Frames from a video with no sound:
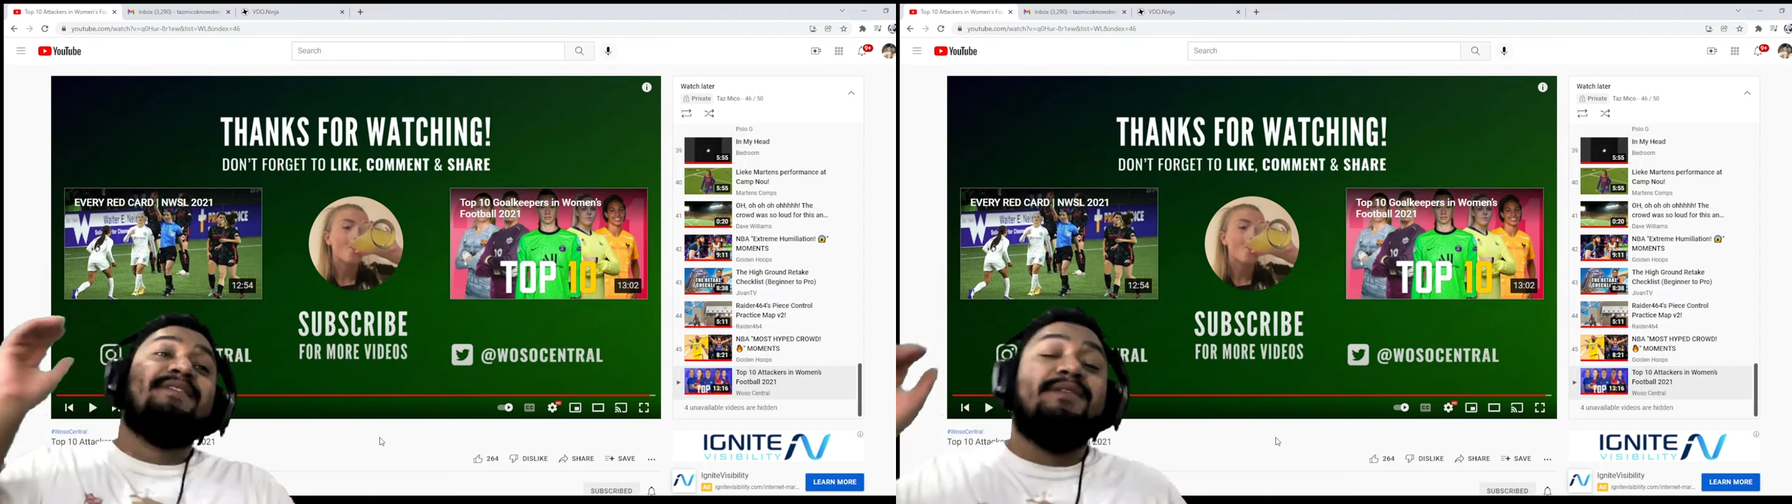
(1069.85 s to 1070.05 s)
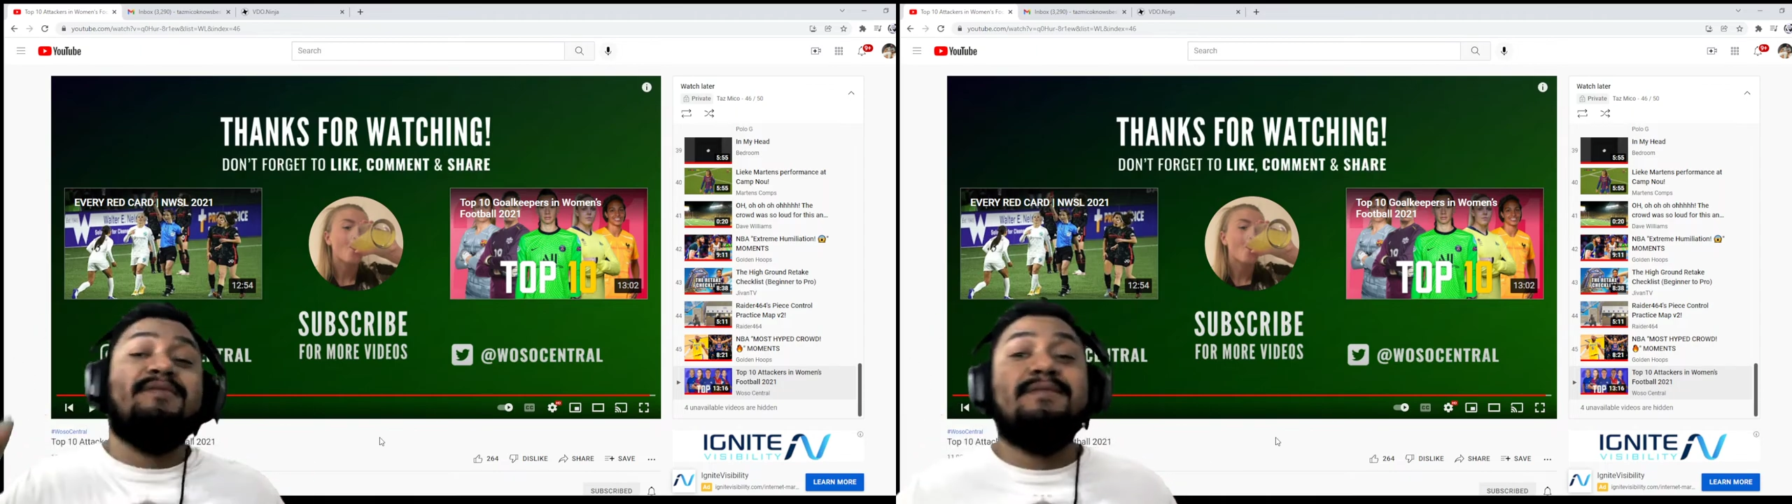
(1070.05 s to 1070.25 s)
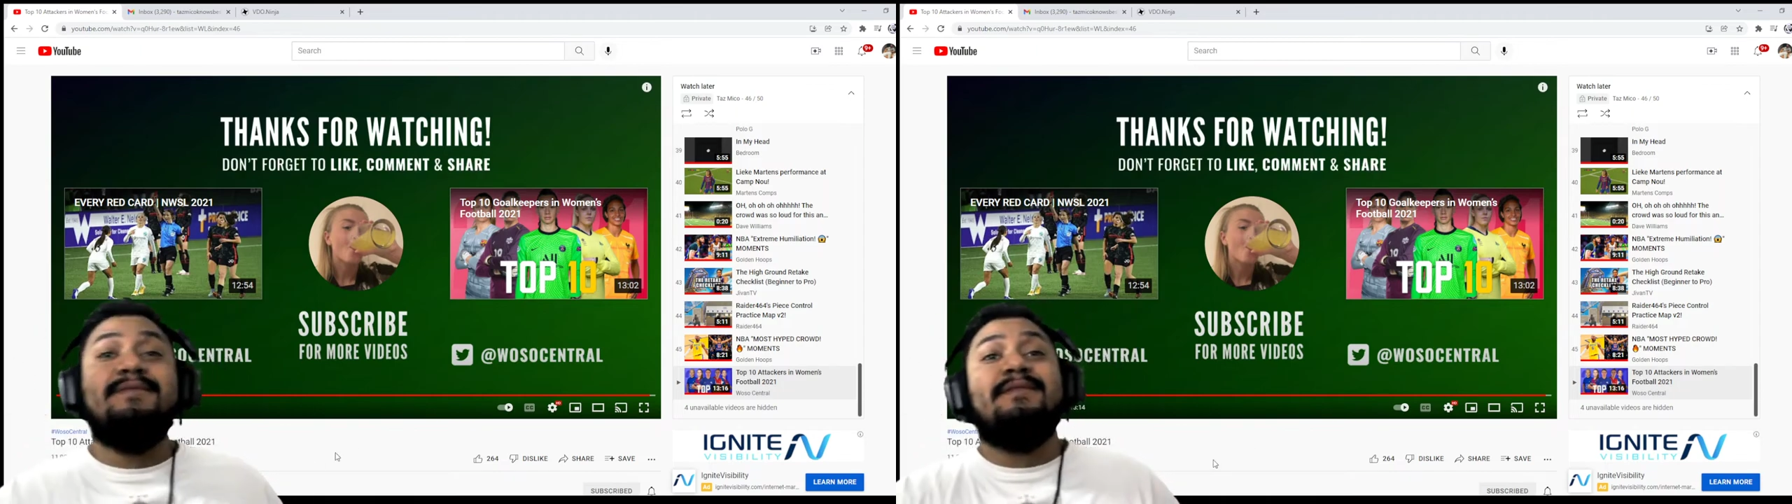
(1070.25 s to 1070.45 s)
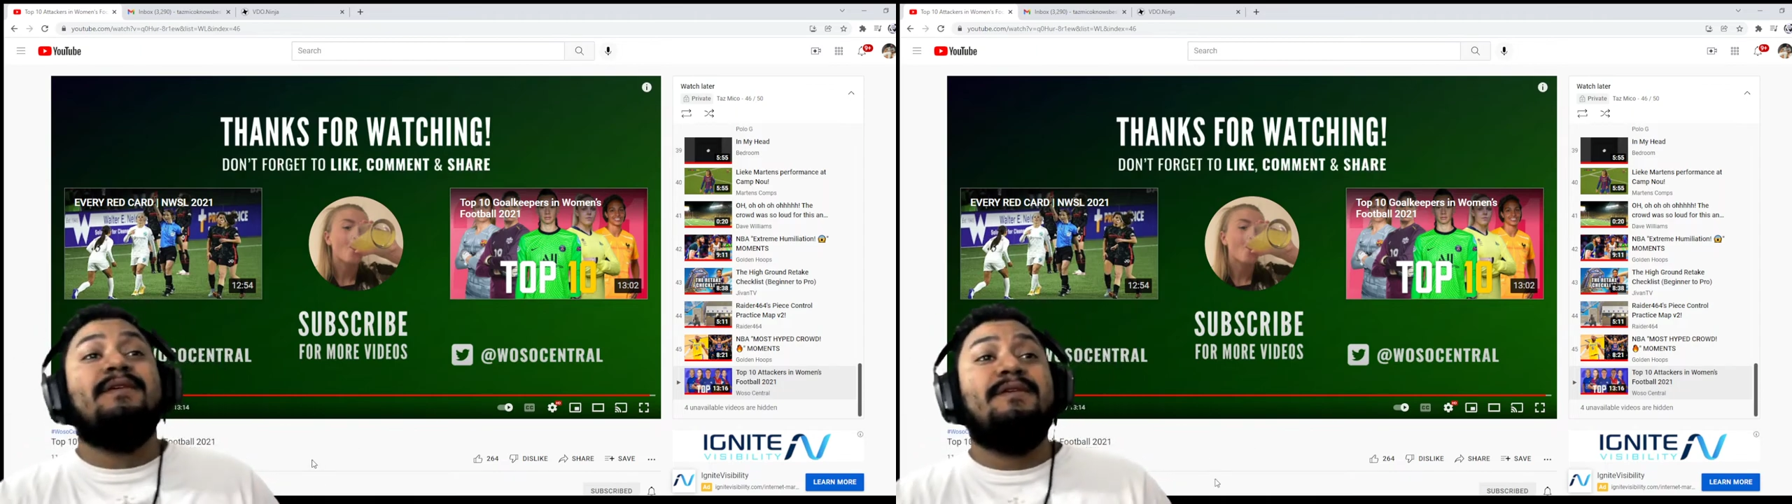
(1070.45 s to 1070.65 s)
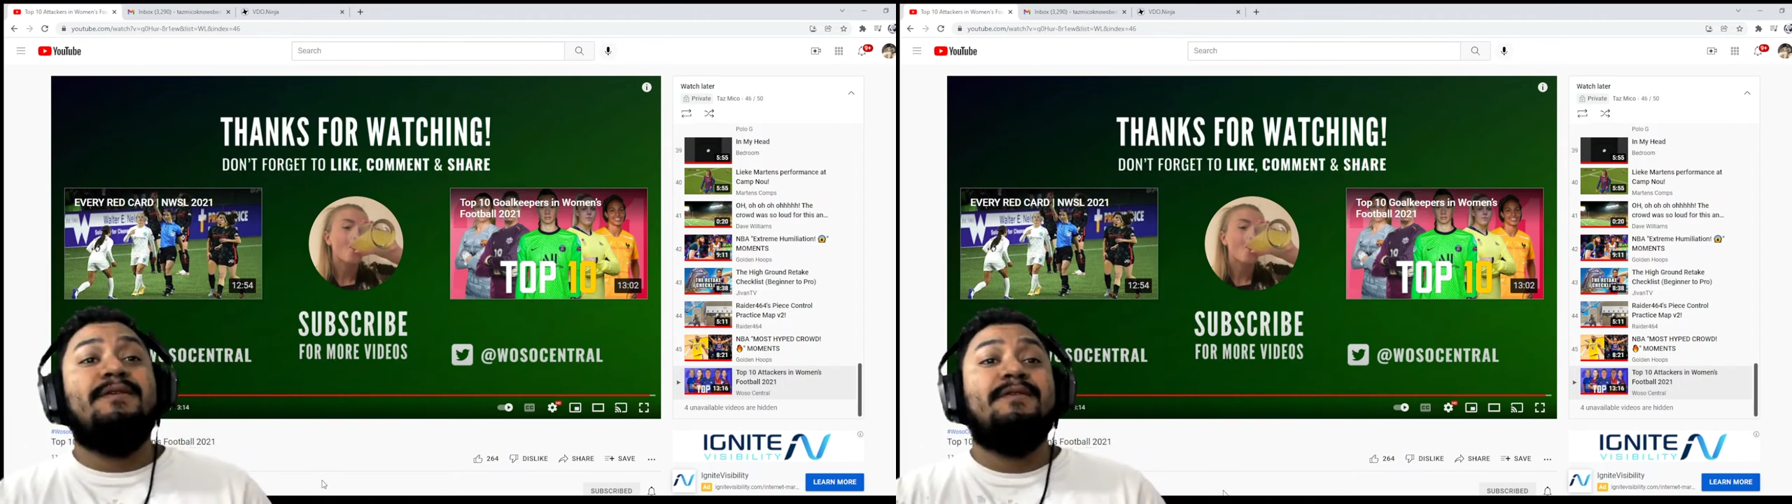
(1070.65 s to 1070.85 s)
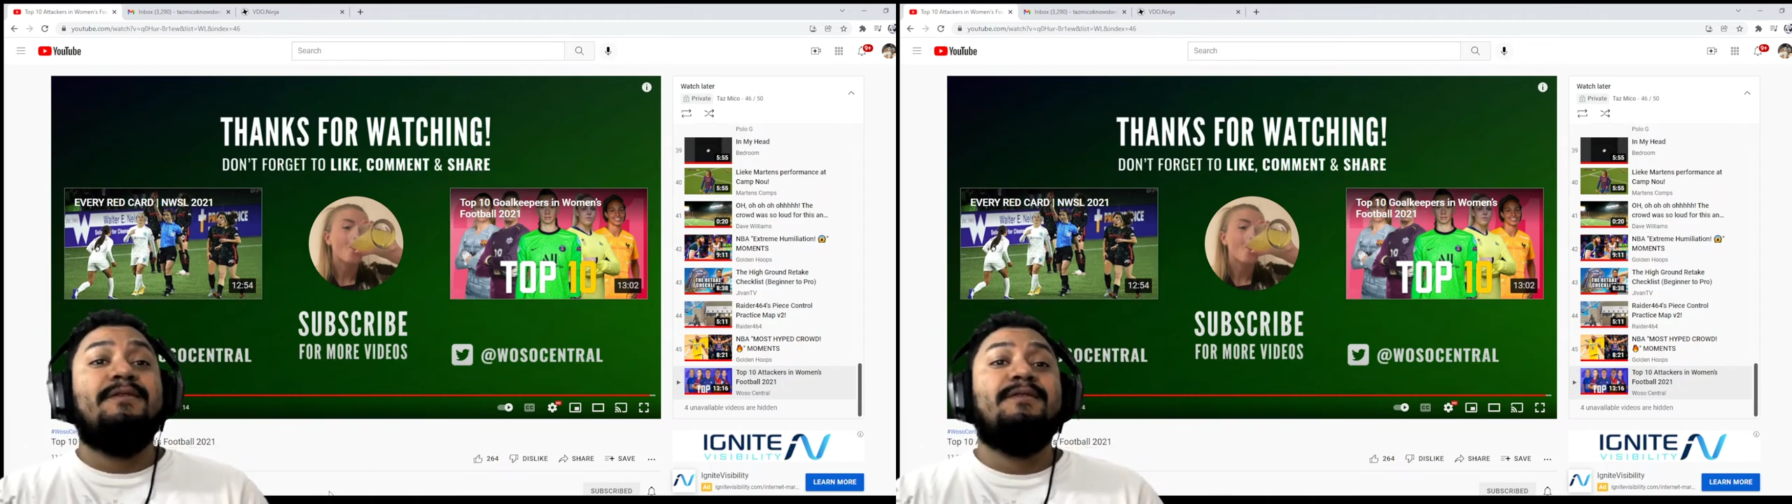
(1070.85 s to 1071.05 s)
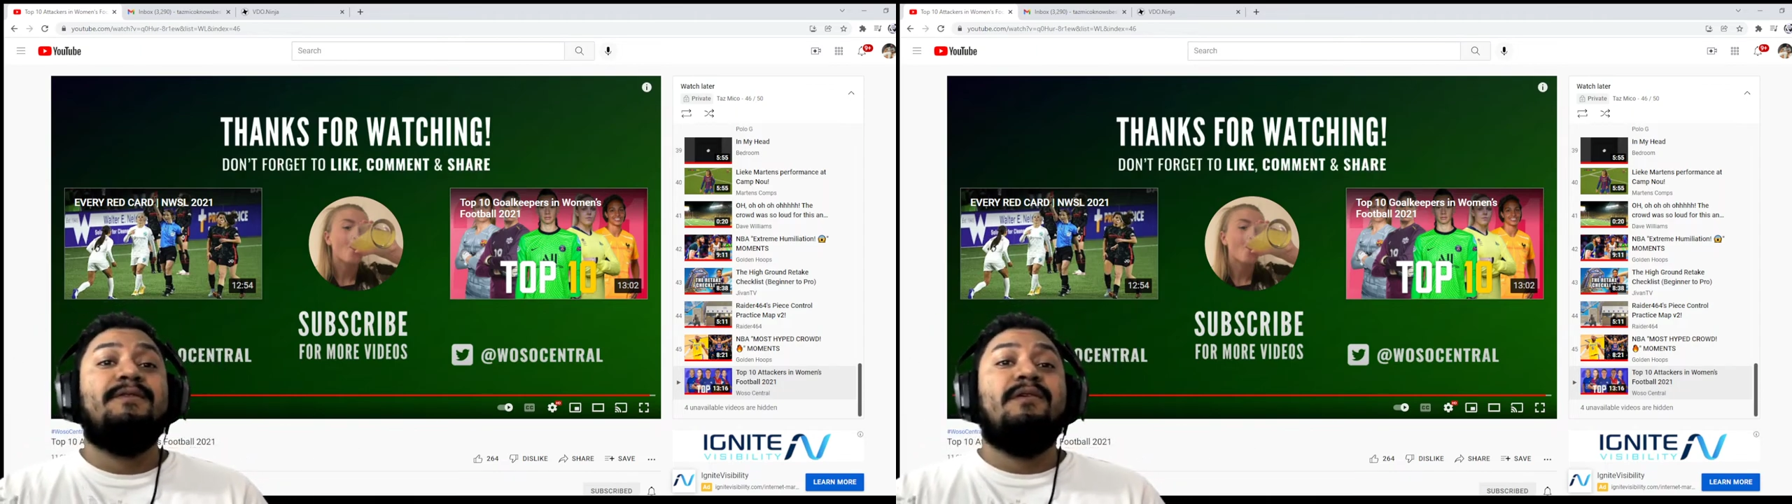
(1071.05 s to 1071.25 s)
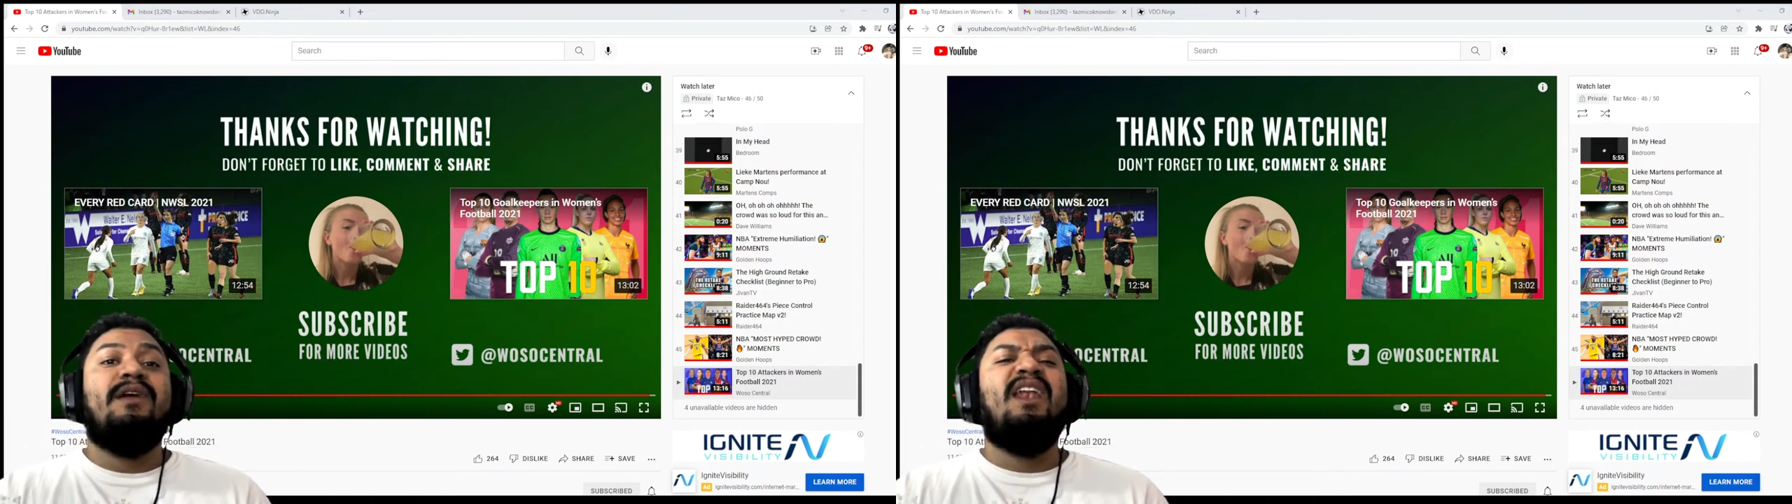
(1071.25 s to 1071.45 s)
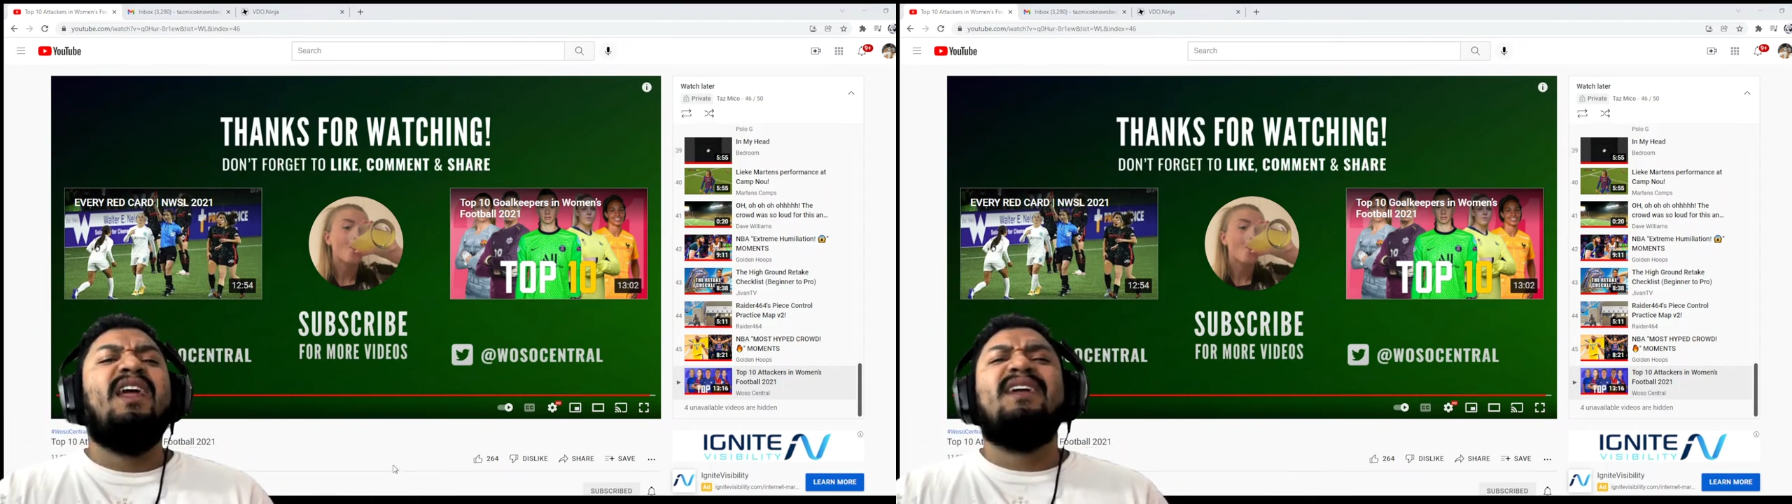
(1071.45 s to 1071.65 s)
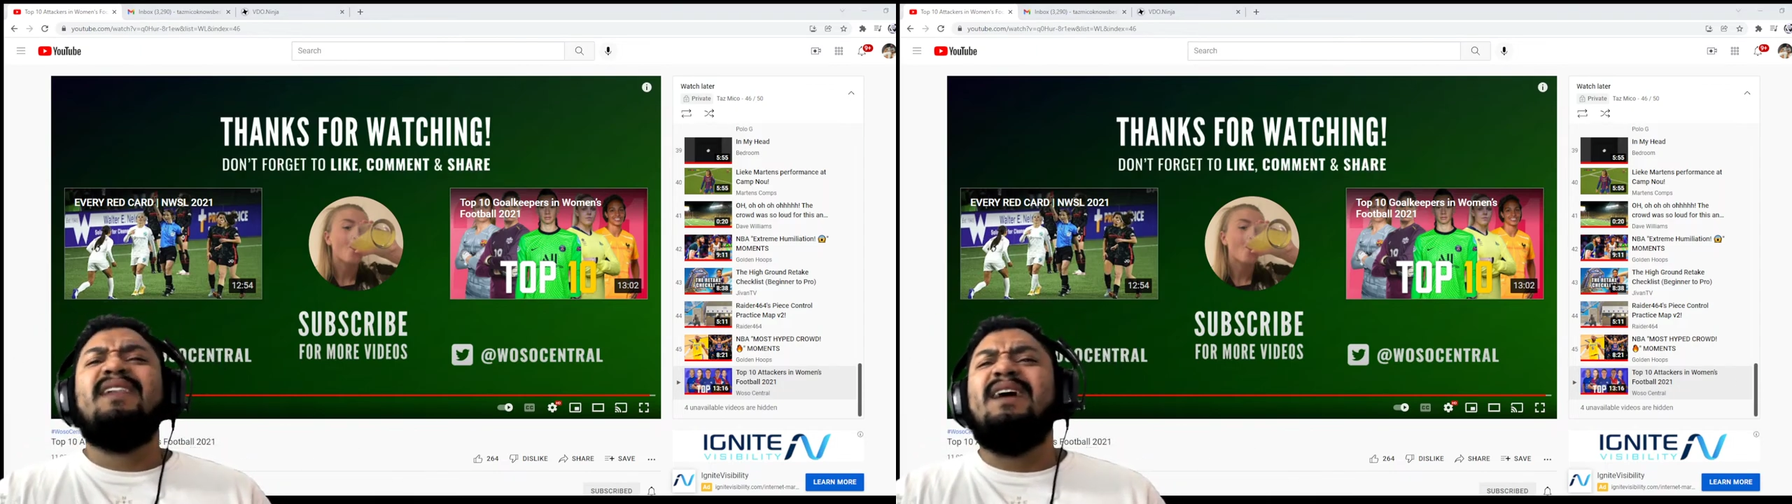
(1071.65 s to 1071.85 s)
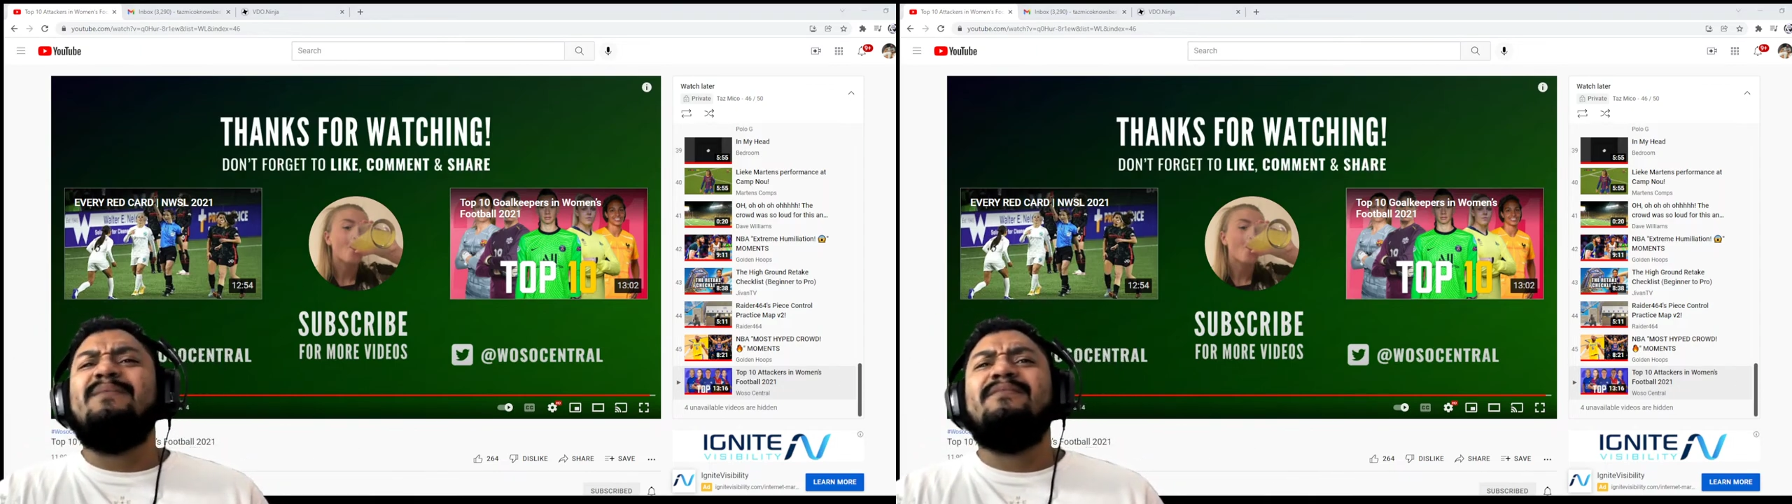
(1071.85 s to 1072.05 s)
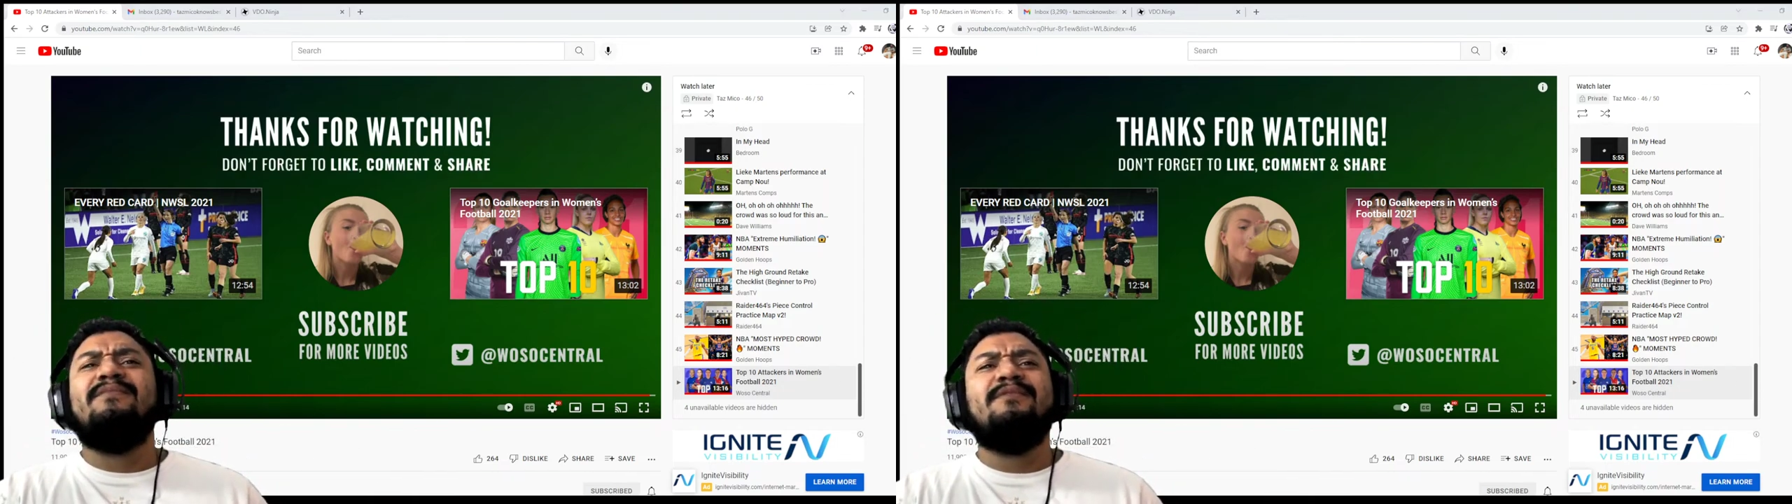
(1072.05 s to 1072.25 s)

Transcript: Deuces. Why did I clap?